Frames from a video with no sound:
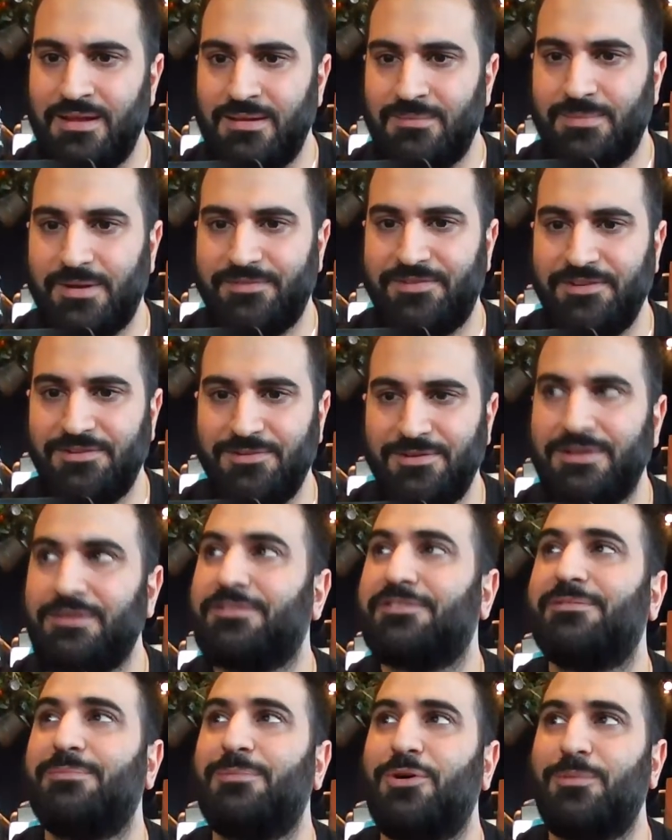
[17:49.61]
But if you're doing a
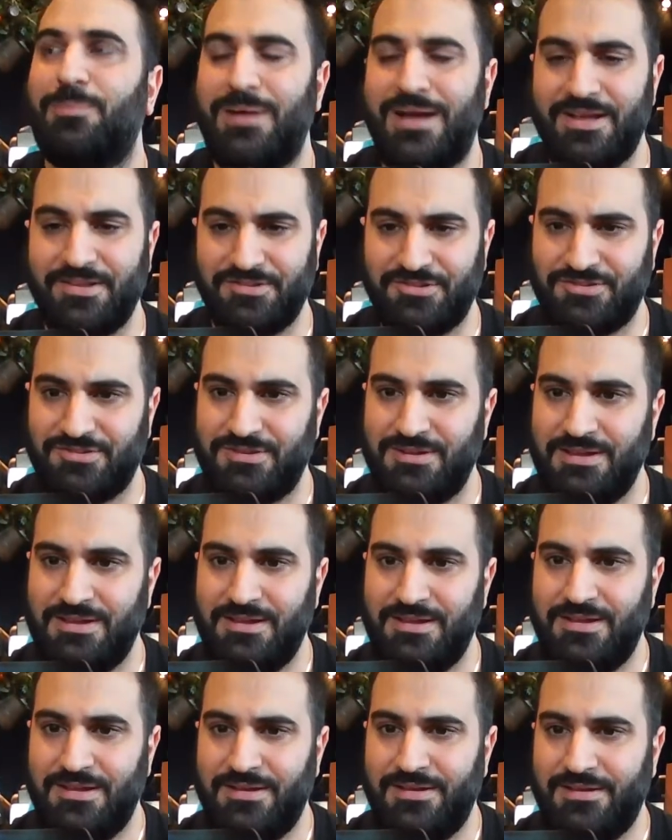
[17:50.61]
small batch,
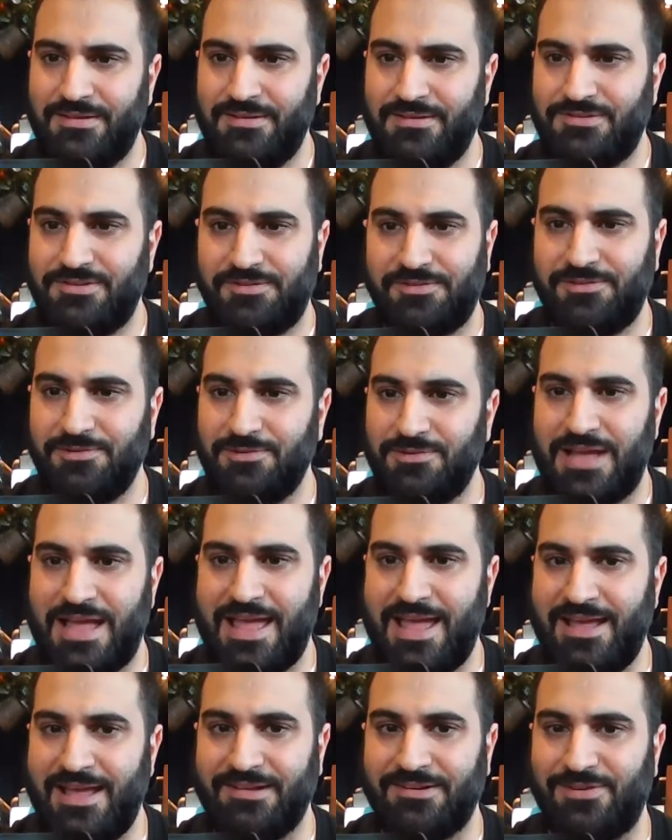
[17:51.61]
just do a
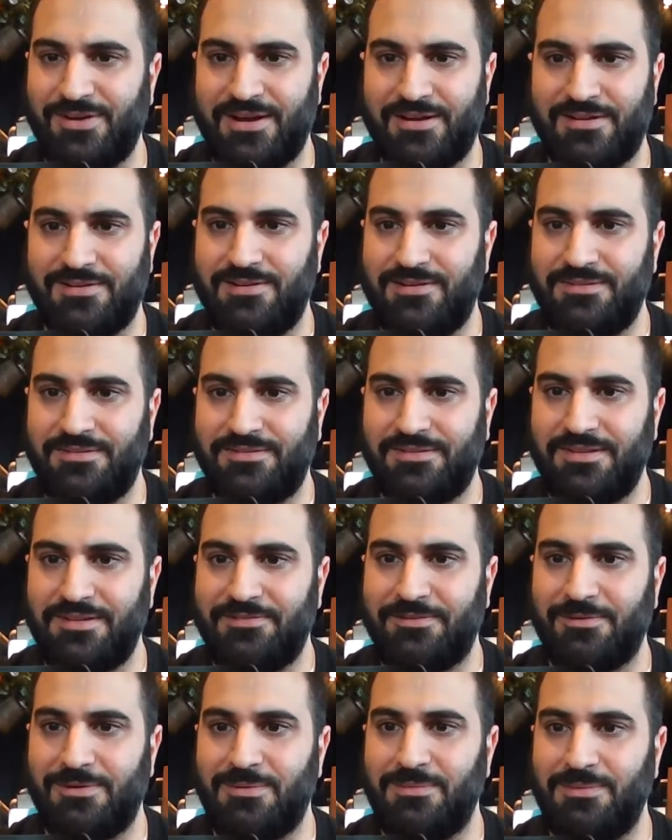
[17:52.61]
hand cranker. There's
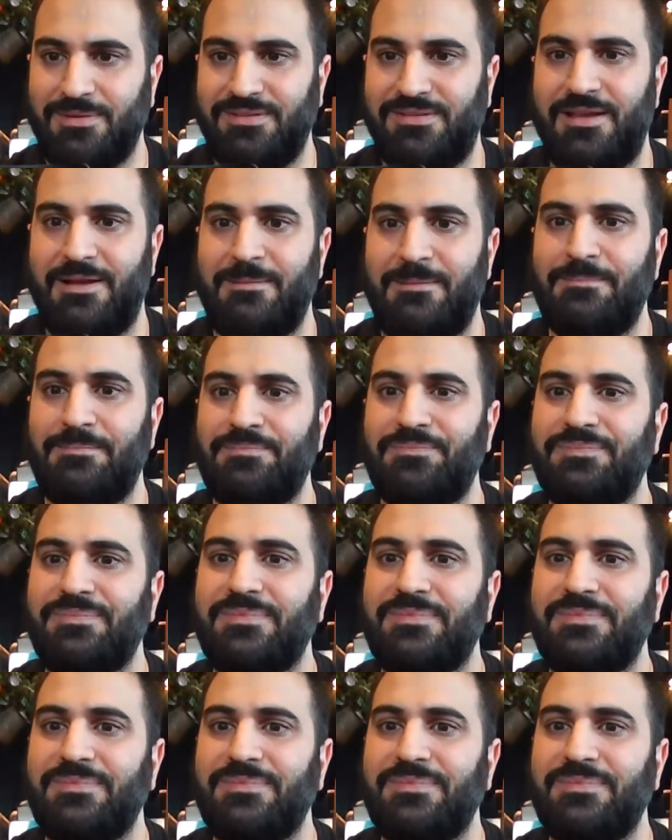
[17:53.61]
nothing wrong with that.